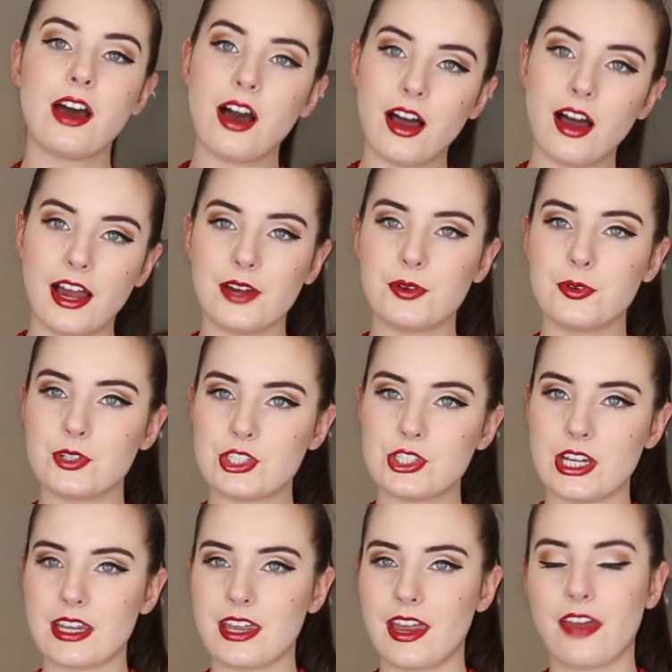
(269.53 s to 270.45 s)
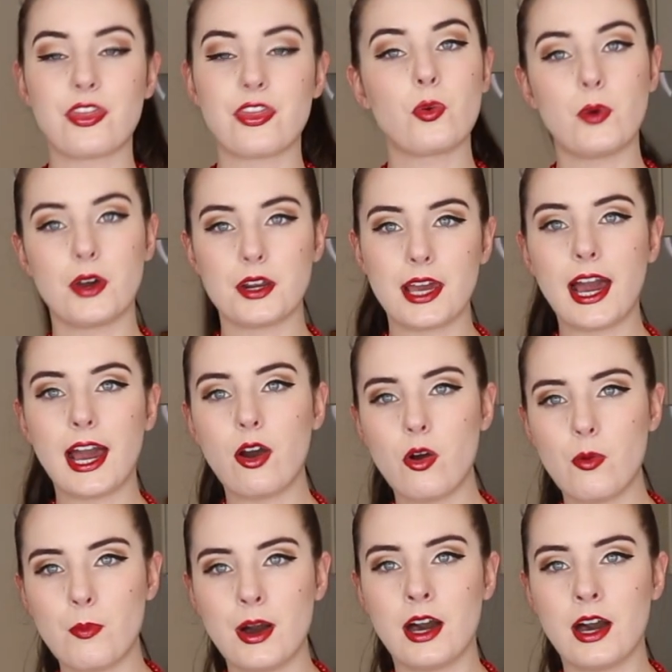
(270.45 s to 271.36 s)
I will check it at the 1
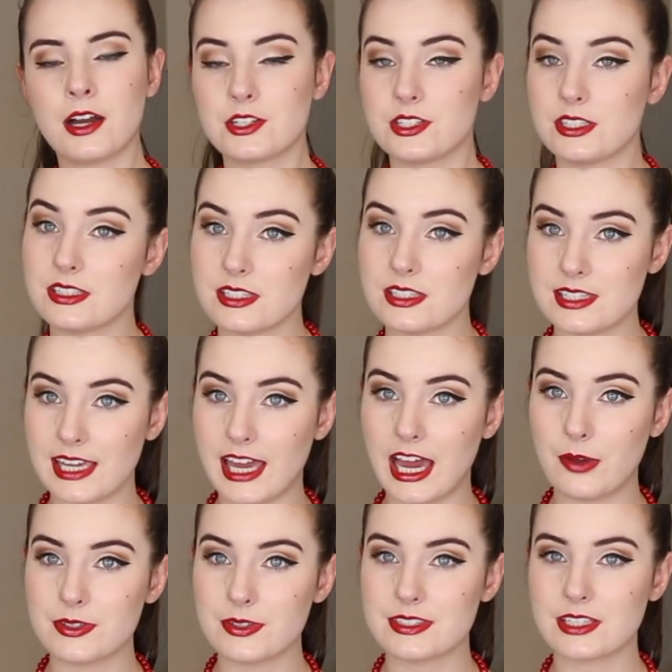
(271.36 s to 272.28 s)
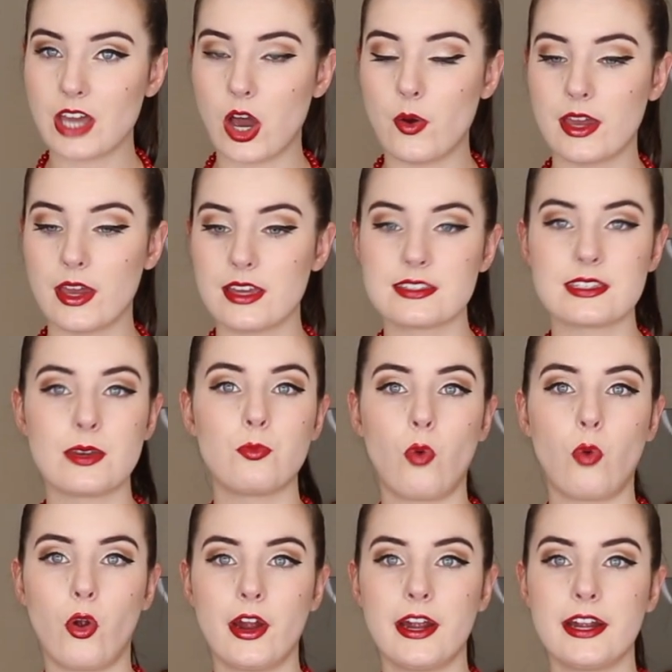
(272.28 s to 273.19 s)
hour mark just to see how it's going, because I'm
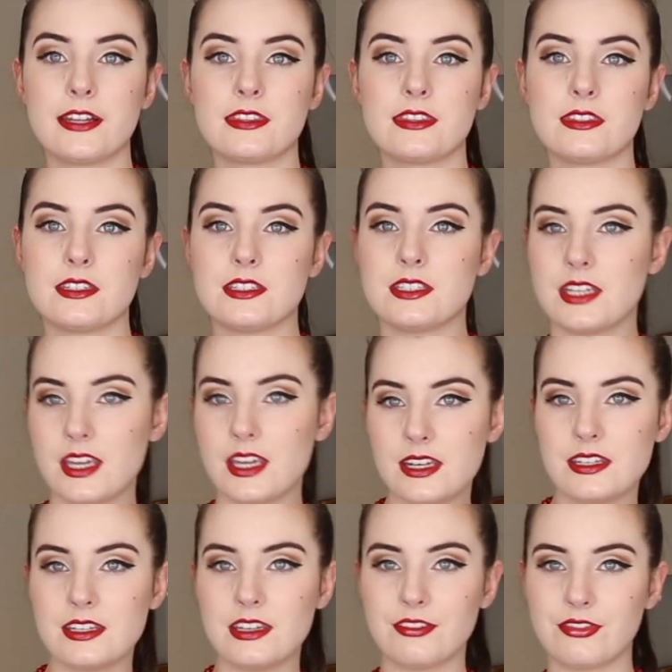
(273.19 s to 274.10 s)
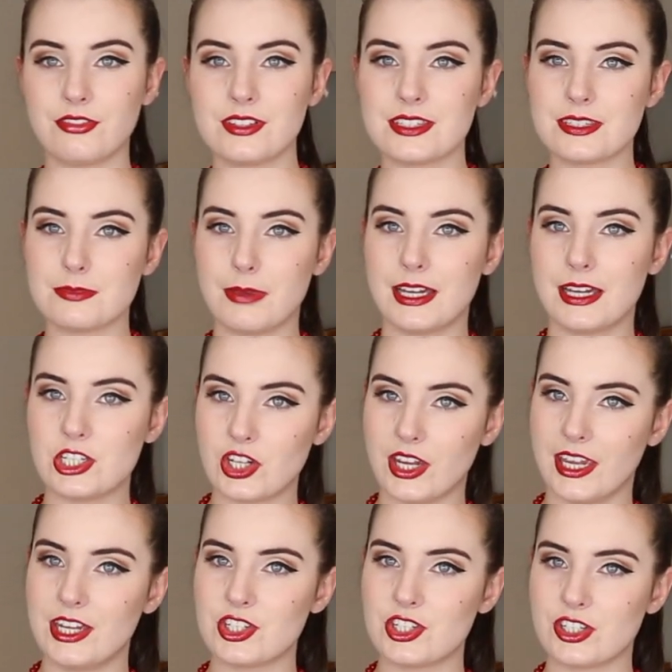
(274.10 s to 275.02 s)
worried the tin difference might
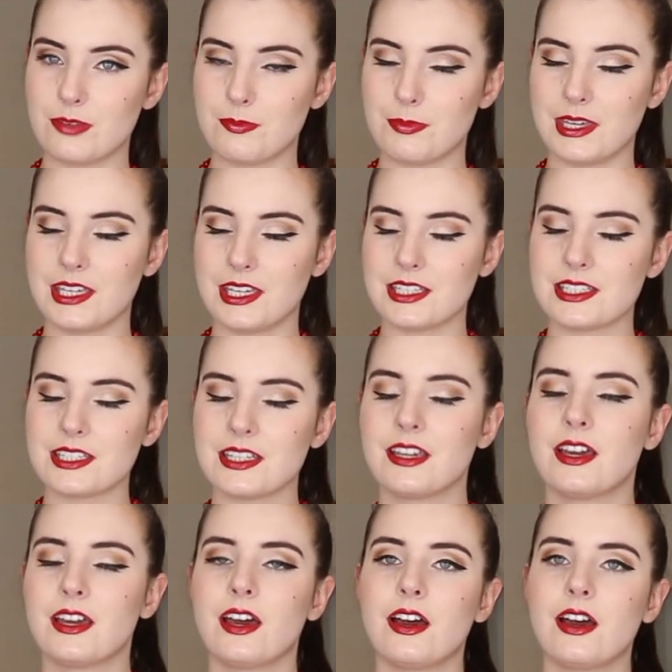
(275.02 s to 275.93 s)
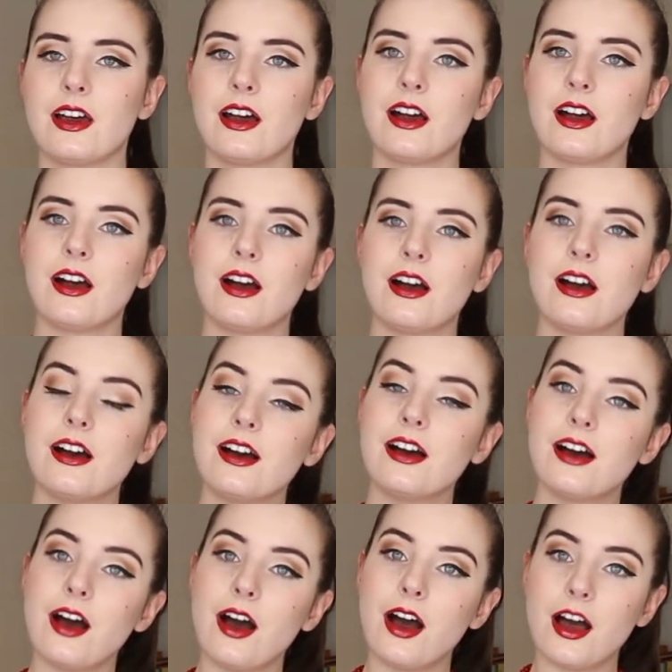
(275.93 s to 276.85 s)
change it a bit.
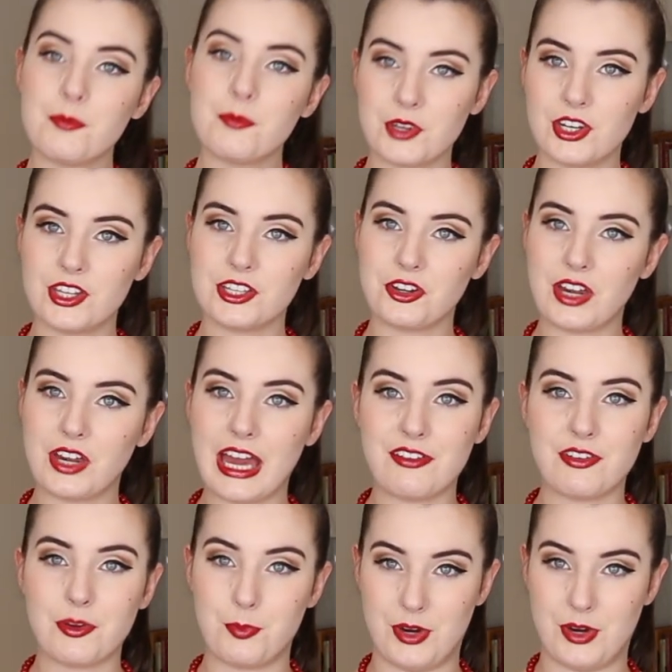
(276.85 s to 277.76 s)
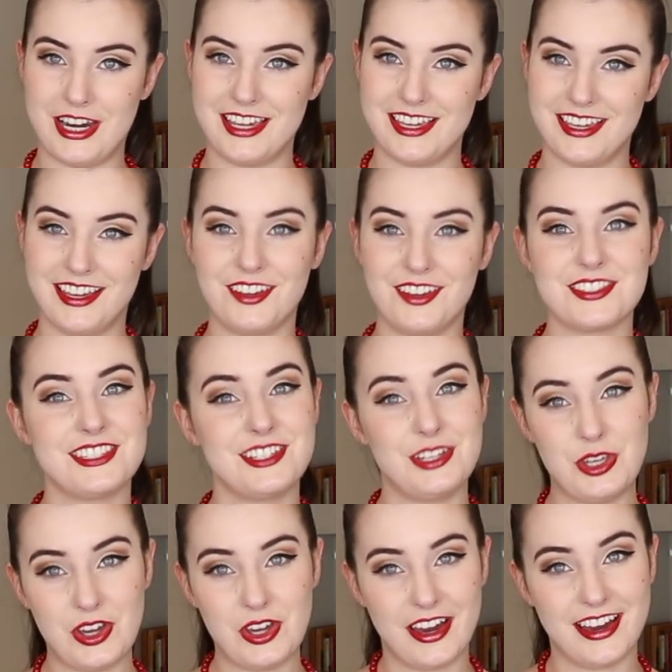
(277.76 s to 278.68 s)
I'm gonna go have a break. I'll
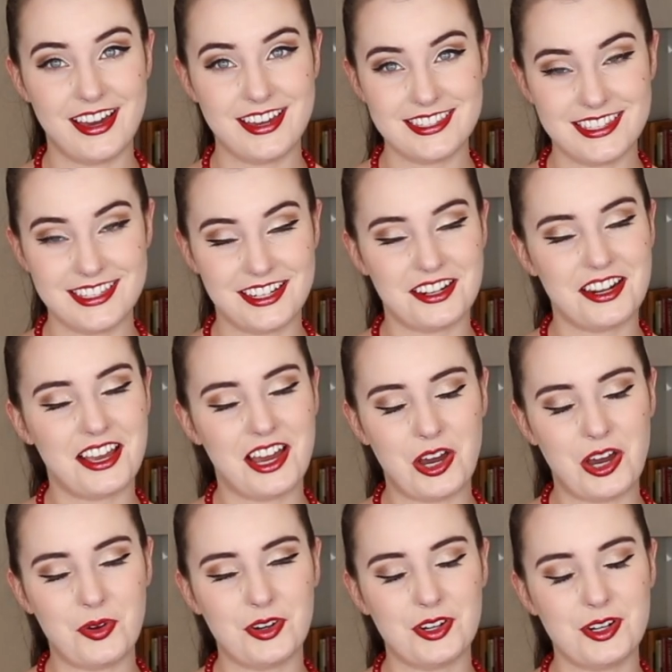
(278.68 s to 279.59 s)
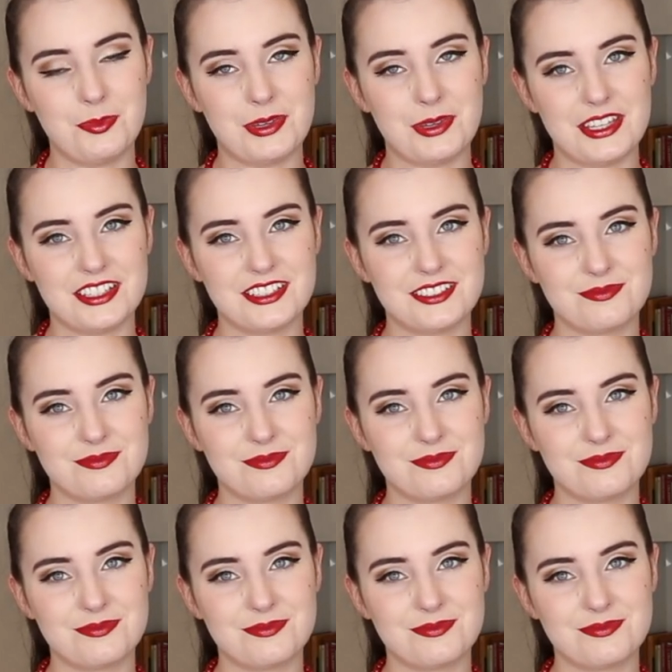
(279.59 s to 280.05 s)
see you guys in 1 hour and a bit.